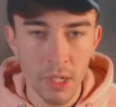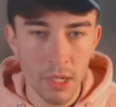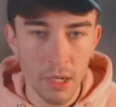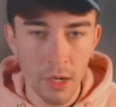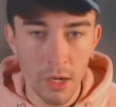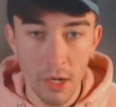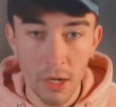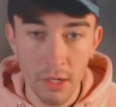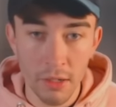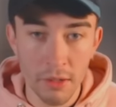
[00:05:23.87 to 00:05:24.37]

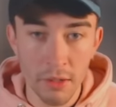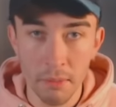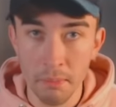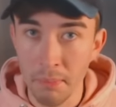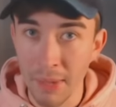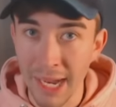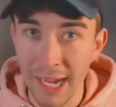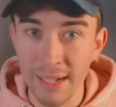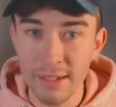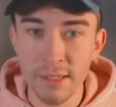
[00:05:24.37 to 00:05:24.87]
are
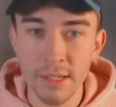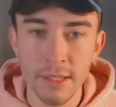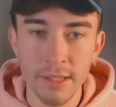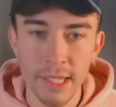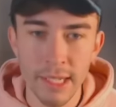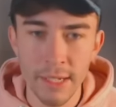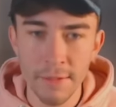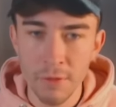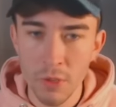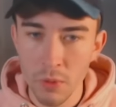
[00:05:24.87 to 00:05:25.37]
compact. They're
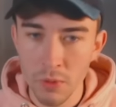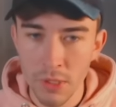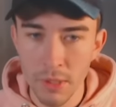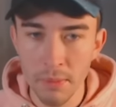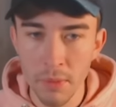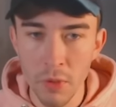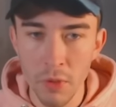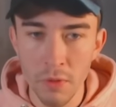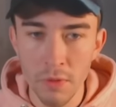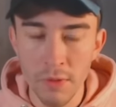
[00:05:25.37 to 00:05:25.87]
difficult to
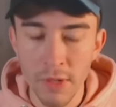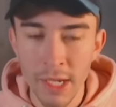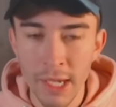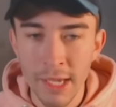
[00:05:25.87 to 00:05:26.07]
move.